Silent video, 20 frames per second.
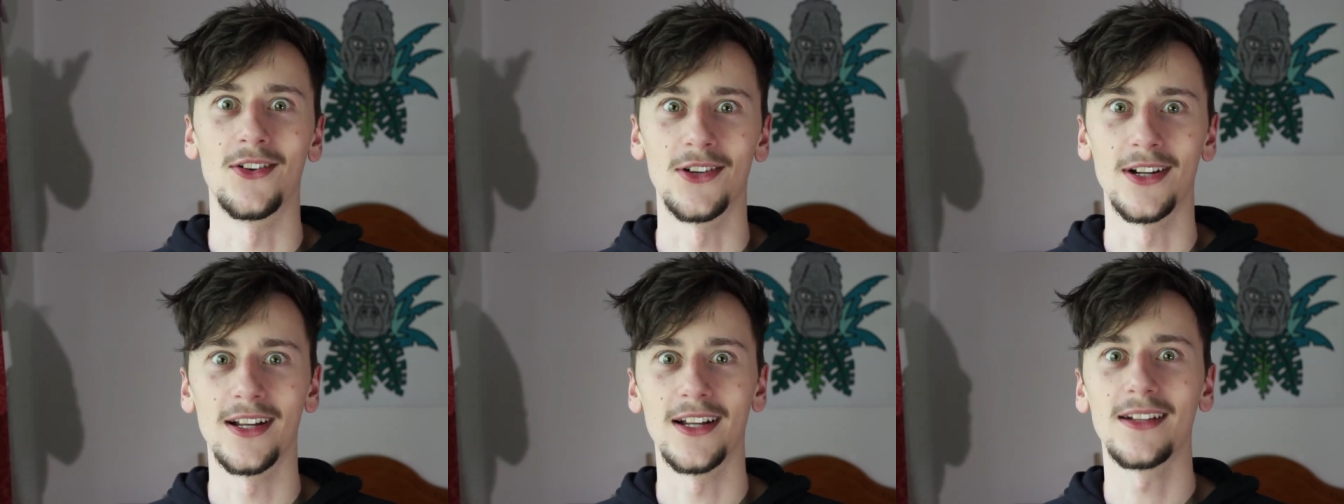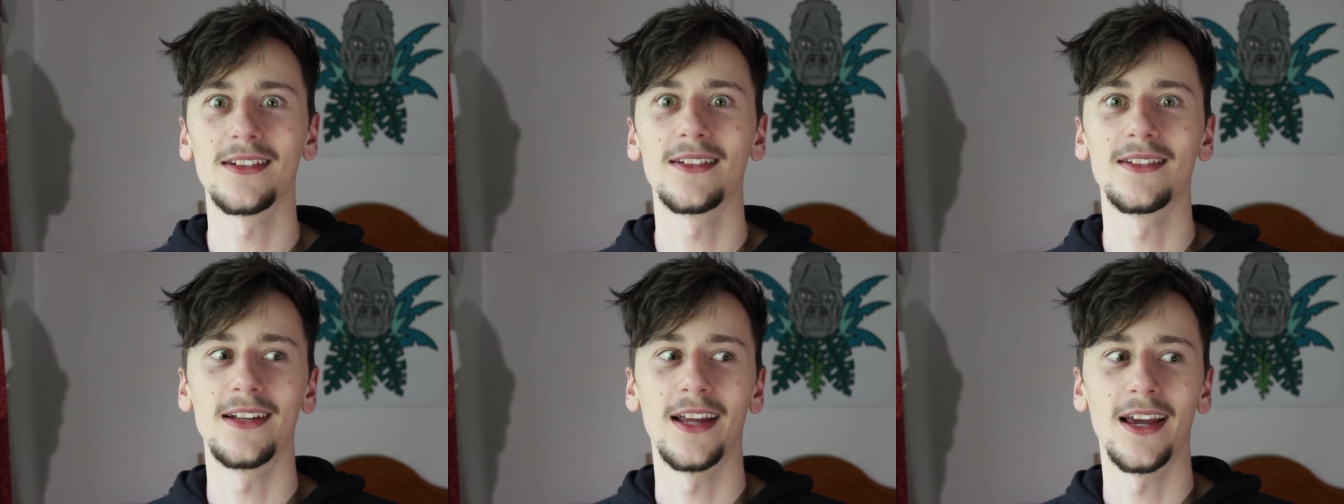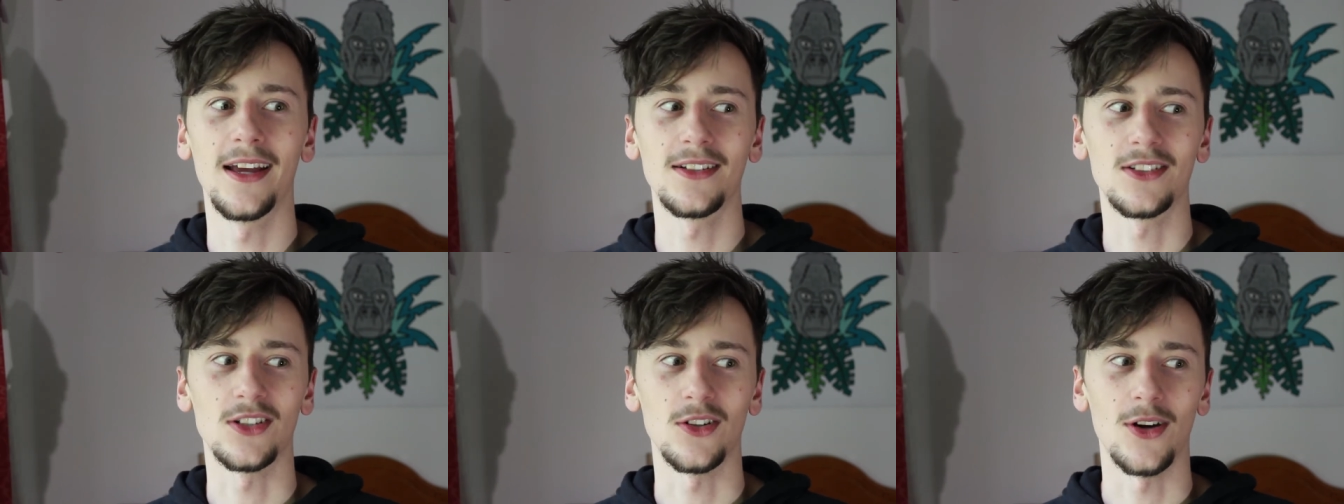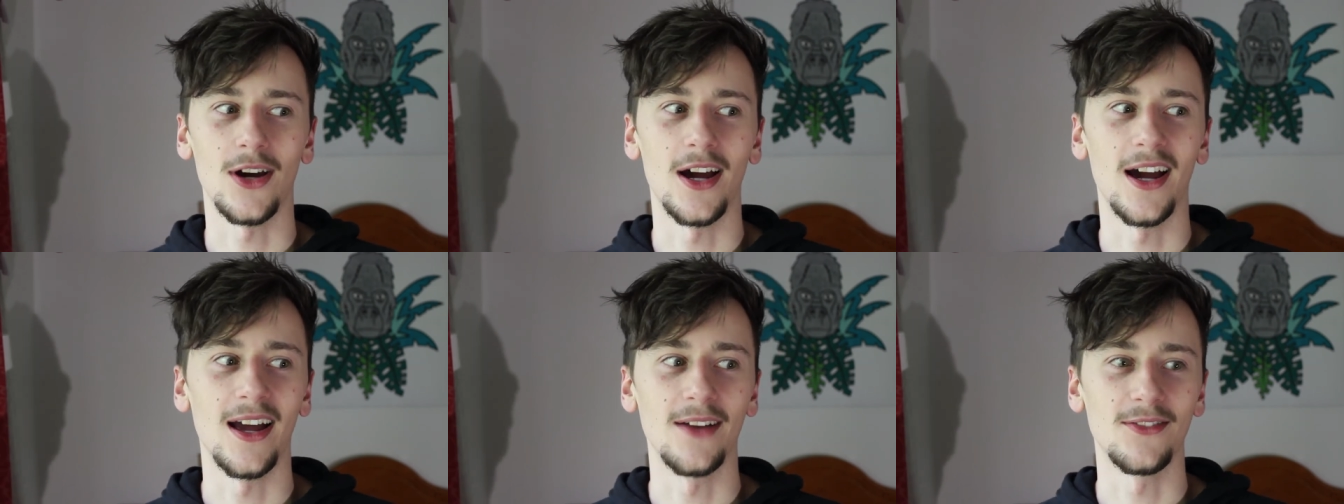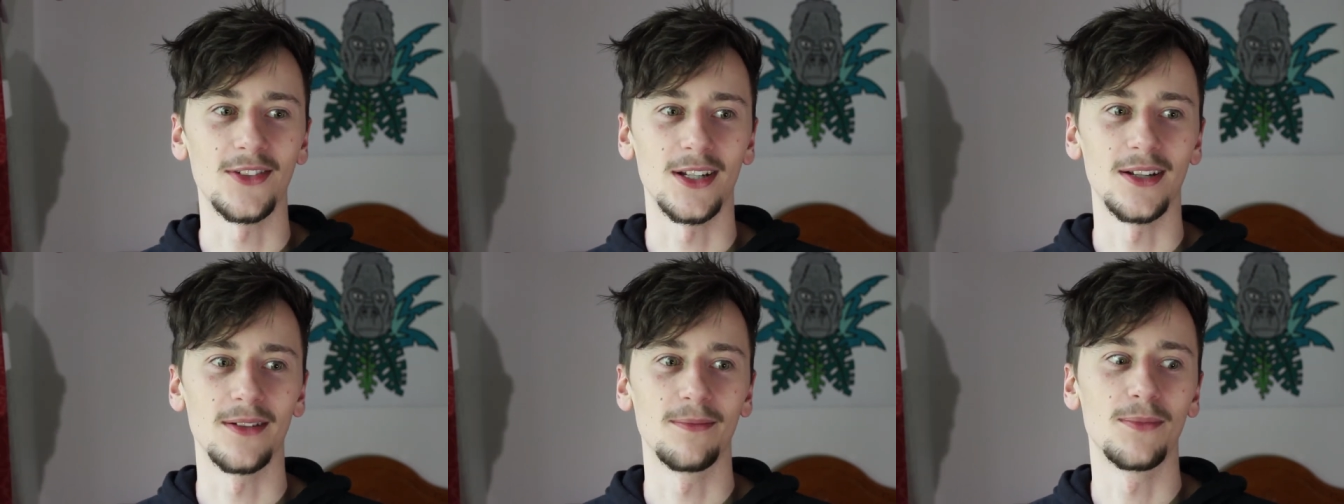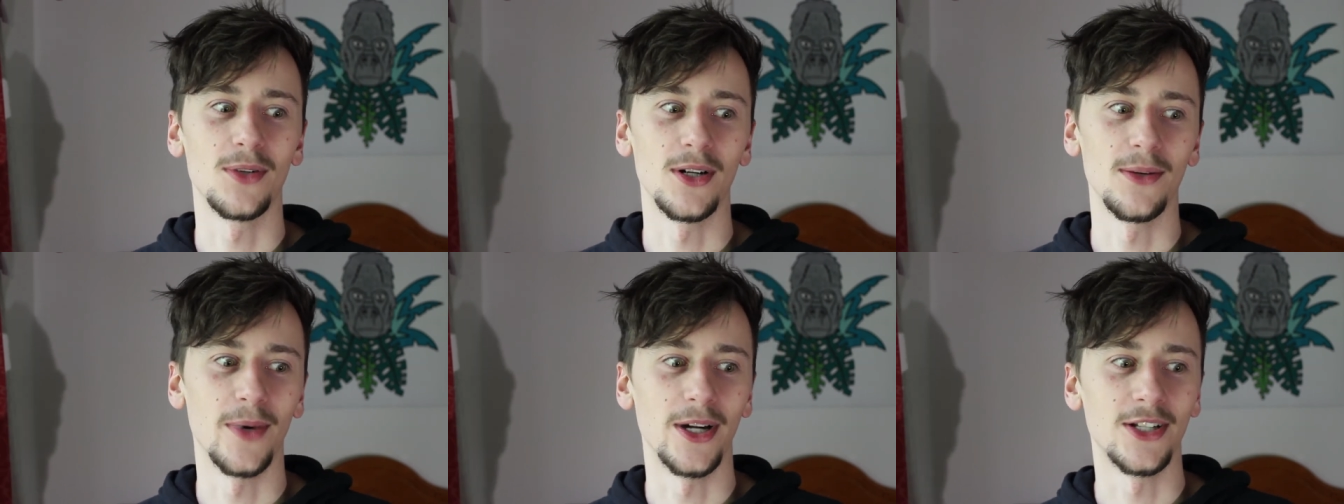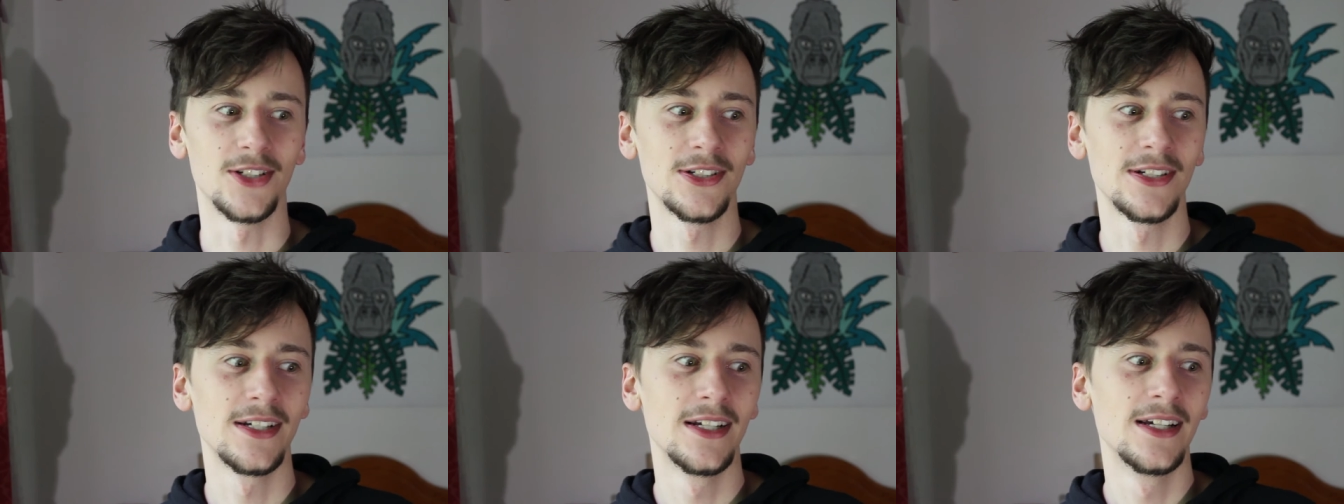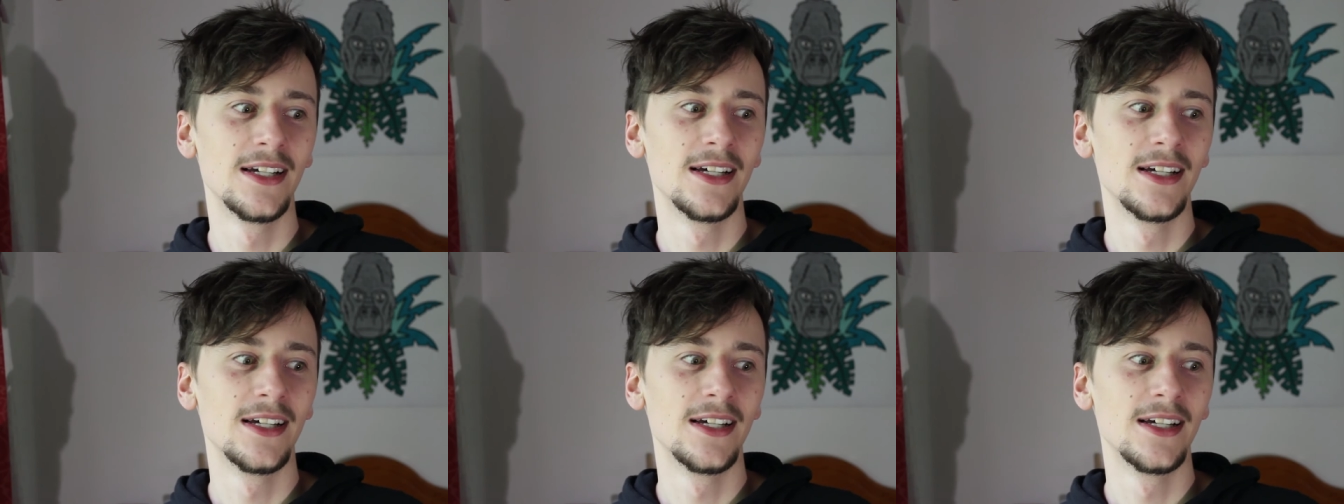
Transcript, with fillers: on it yet, so I have to pretty much